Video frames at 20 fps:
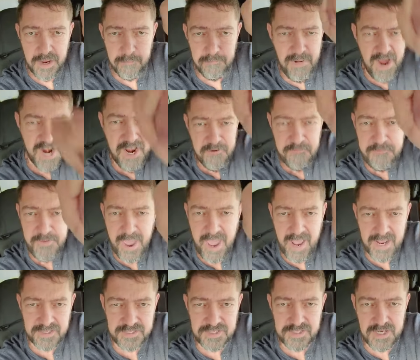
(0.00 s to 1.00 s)

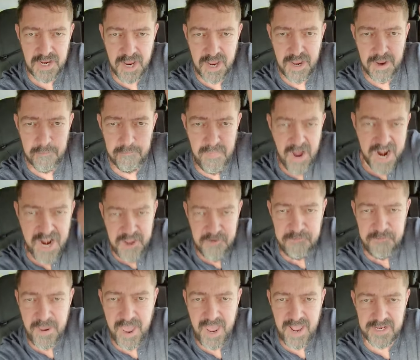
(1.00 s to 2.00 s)
Manifest.
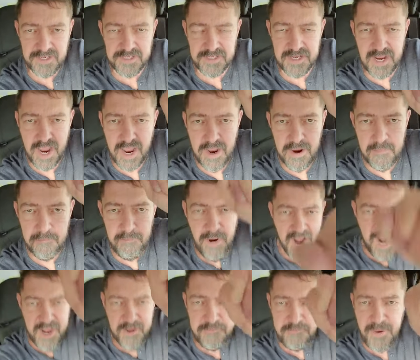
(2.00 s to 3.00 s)
Manifest,
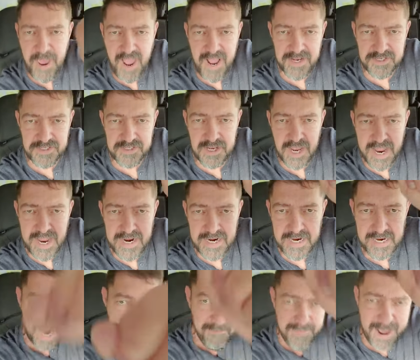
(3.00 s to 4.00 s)
manifest,
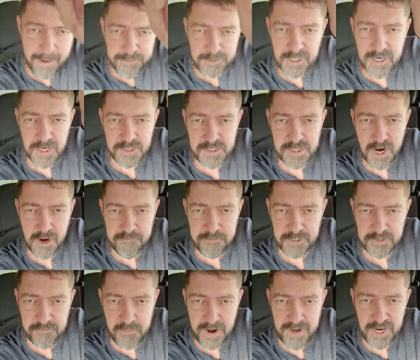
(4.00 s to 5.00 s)
come up to the
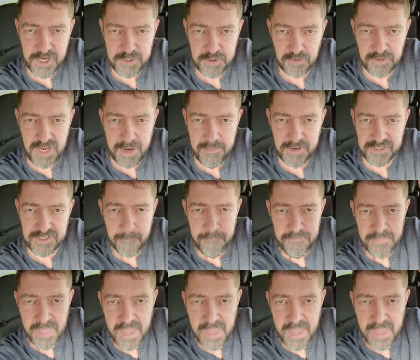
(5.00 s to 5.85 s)
surface, financial demons.